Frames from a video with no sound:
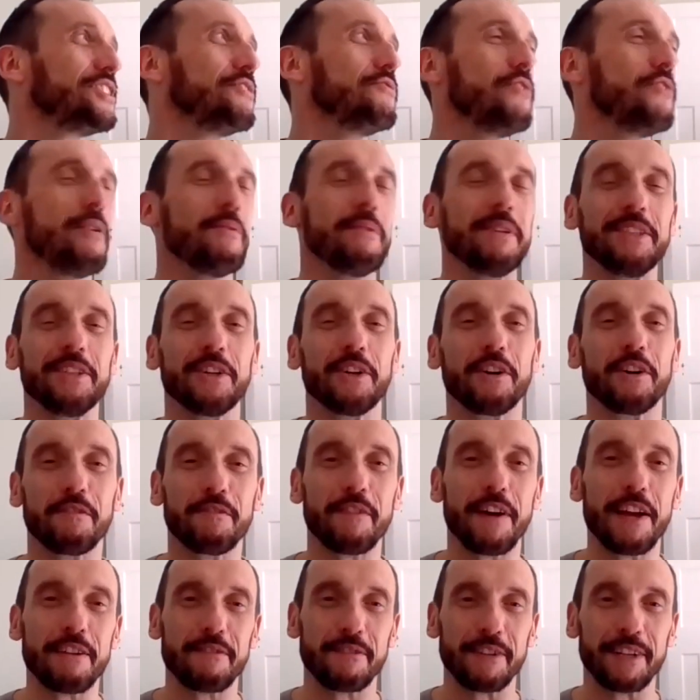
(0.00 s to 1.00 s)
To ruin your
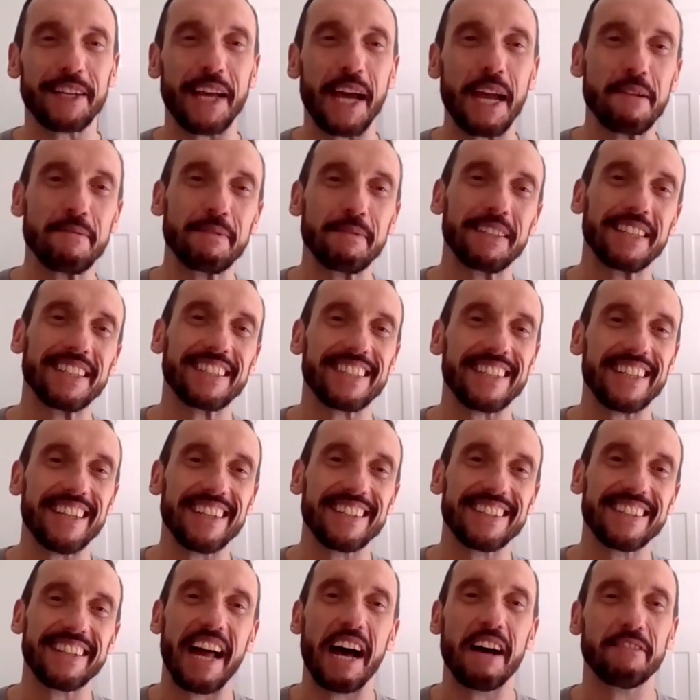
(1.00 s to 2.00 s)
favourite game of the
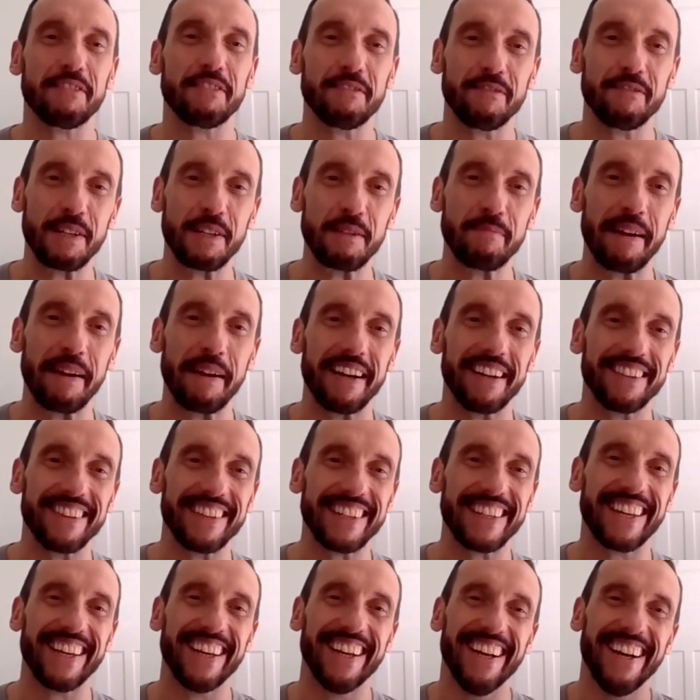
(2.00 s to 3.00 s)
season, Everton v
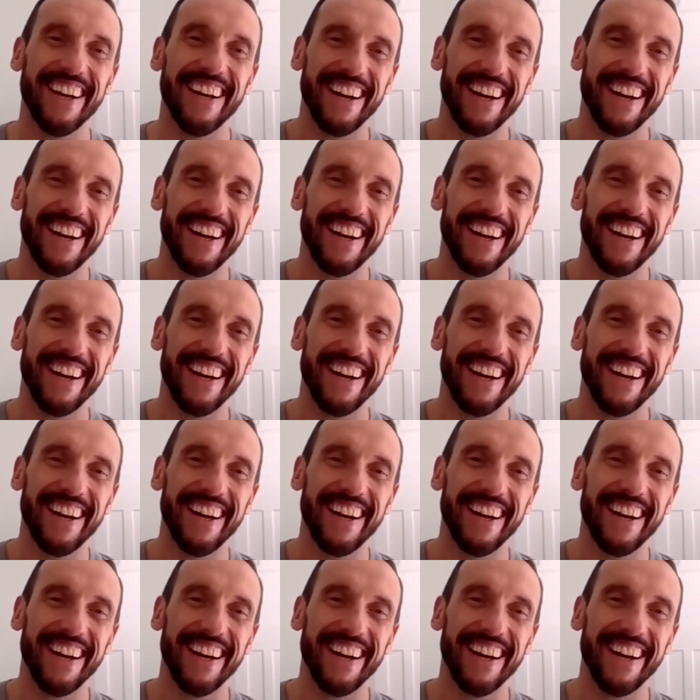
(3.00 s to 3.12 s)
Burnley.